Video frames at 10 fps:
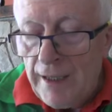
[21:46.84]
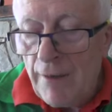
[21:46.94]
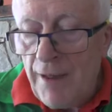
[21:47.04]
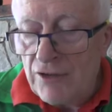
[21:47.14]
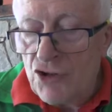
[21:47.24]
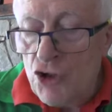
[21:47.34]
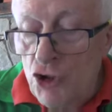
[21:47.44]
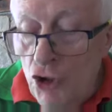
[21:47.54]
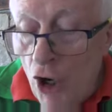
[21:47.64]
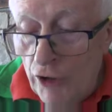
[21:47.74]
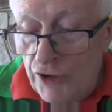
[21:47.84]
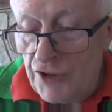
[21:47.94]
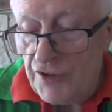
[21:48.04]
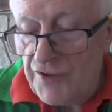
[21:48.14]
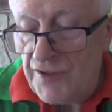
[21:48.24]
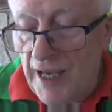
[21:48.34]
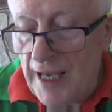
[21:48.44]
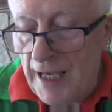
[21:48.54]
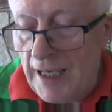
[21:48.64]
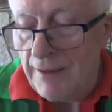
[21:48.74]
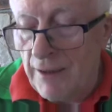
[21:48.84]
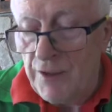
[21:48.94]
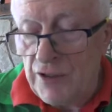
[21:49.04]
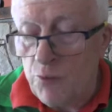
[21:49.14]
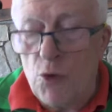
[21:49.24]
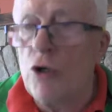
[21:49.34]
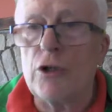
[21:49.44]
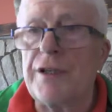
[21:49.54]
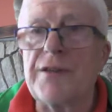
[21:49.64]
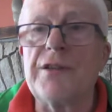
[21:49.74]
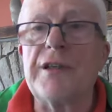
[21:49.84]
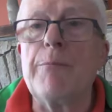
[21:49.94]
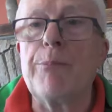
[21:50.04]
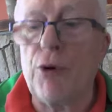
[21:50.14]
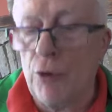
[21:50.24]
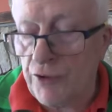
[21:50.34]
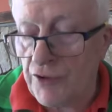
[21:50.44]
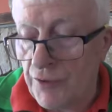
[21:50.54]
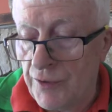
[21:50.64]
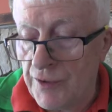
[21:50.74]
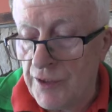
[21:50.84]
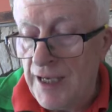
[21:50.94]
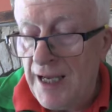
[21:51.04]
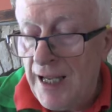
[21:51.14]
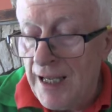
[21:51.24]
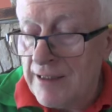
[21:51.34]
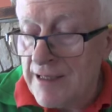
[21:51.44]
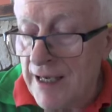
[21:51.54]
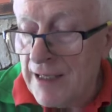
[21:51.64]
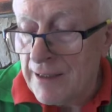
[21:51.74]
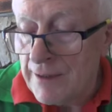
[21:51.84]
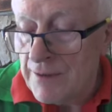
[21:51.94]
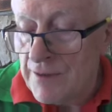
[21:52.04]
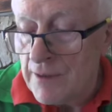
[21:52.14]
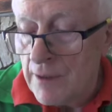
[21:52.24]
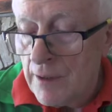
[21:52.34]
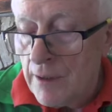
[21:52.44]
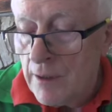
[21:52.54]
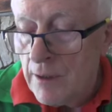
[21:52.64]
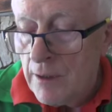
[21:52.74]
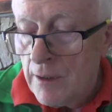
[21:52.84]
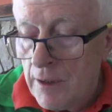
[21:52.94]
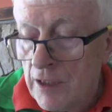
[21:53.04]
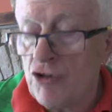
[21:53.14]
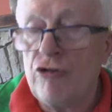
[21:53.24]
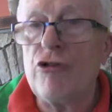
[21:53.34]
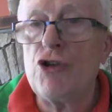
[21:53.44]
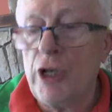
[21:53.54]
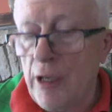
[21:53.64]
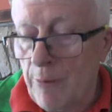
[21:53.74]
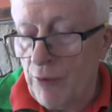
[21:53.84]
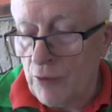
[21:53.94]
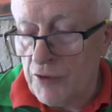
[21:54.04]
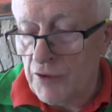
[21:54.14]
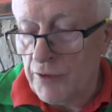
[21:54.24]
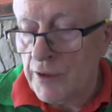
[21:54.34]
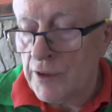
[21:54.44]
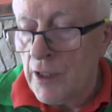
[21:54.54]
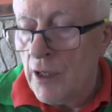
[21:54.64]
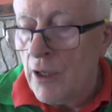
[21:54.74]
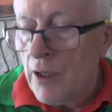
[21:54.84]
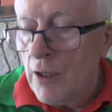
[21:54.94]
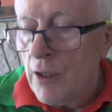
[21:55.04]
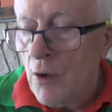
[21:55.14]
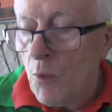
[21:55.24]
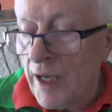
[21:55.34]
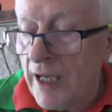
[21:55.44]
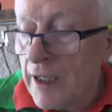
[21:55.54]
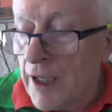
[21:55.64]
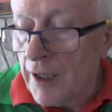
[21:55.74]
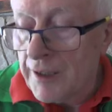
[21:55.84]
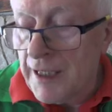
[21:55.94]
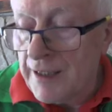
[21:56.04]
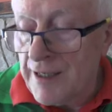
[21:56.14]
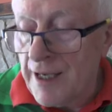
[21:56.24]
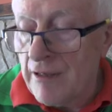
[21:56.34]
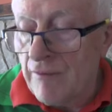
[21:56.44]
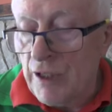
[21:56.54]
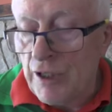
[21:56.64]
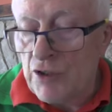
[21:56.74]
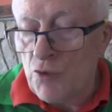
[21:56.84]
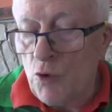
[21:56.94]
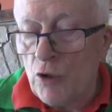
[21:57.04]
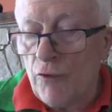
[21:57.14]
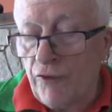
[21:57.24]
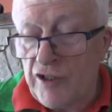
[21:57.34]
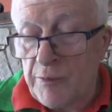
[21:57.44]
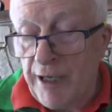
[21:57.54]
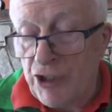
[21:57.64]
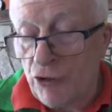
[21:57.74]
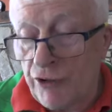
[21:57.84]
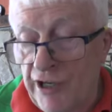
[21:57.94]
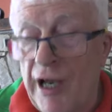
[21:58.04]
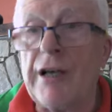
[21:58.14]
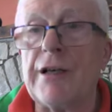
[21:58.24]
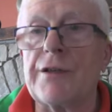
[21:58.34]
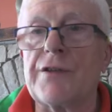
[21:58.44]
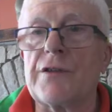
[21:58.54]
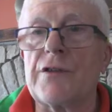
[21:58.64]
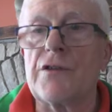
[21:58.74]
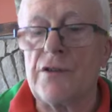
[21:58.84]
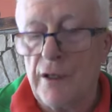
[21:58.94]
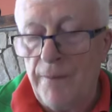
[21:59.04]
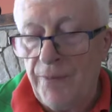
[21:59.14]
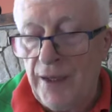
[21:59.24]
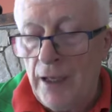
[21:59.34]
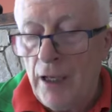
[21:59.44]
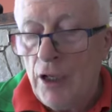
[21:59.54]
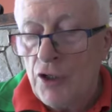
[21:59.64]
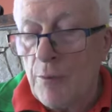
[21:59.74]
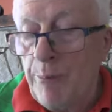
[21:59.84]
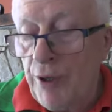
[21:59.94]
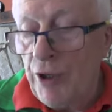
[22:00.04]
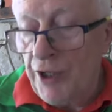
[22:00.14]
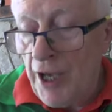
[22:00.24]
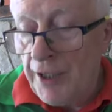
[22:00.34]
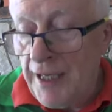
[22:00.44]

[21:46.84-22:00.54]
Now, that's not to say that this world isn't important. It is. It's crucially important. We incarnate here in this world for special tasks, to burn our